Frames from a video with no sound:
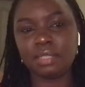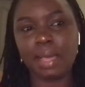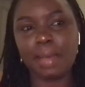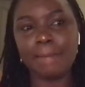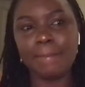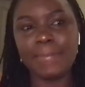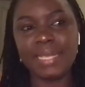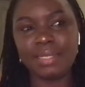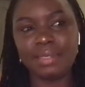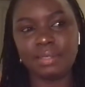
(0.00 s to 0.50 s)

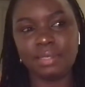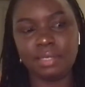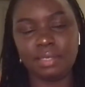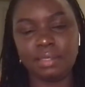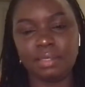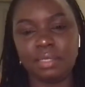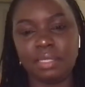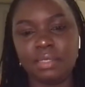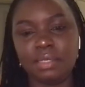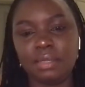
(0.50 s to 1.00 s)

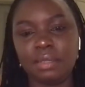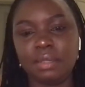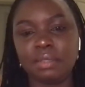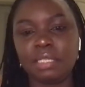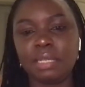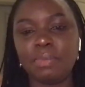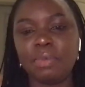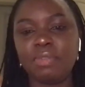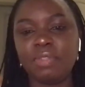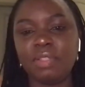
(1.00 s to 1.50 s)
amazing that
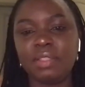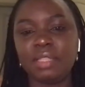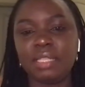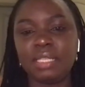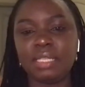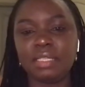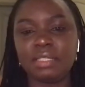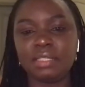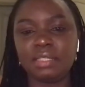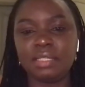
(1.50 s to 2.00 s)
some of the
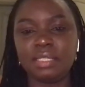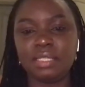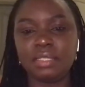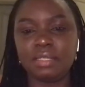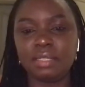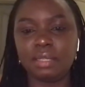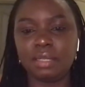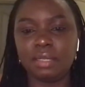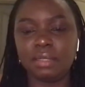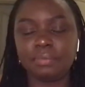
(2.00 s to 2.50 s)
things this
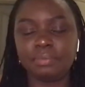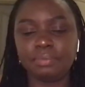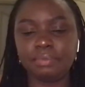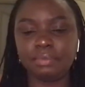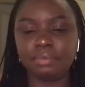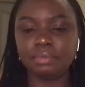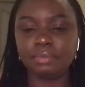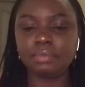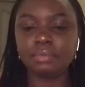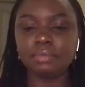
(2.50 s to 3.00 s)

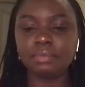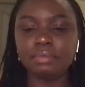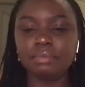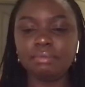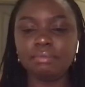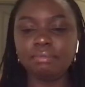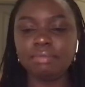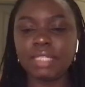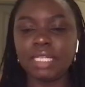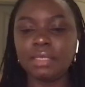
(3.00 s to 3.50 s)

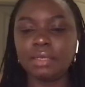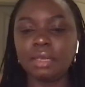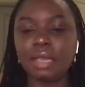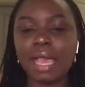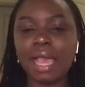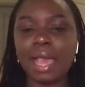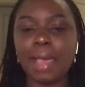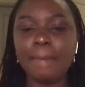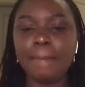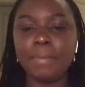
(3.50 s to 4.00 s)

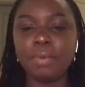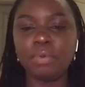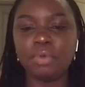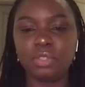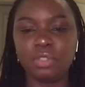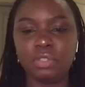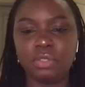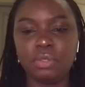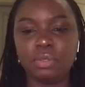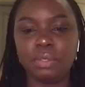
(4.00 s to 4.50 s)
herb
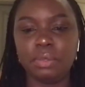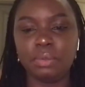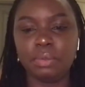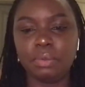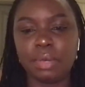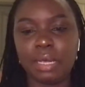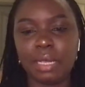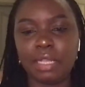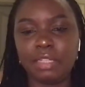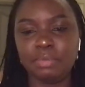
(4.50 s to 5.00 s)

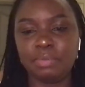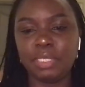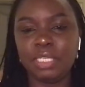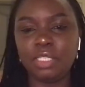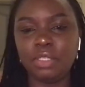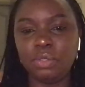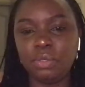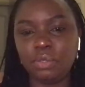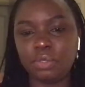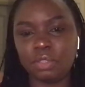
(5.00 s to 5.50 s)
has been
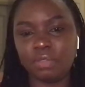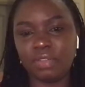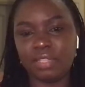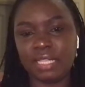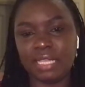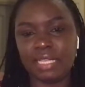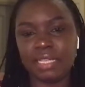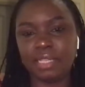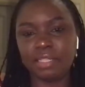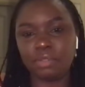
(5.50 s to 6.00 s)
used over the
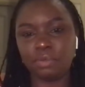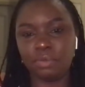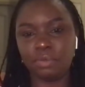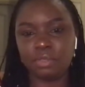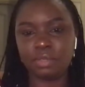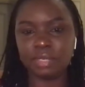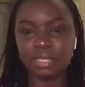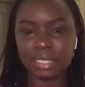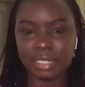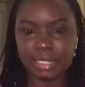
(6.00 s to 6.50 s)
years to
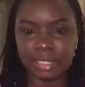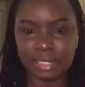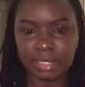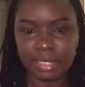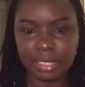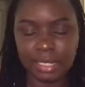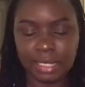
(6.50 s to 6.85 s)
treat,